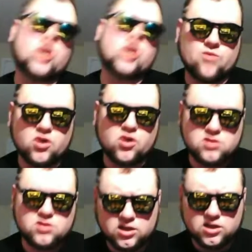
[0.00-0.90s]
anymore. It's
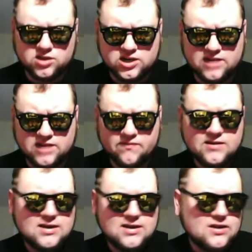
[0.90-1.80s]
not an alternative.
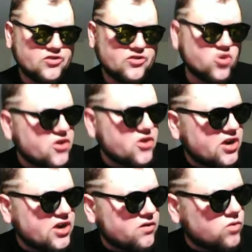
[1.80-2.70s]
So
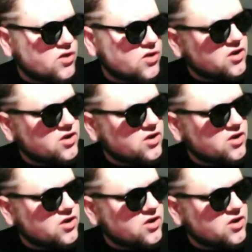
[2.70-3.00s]
whether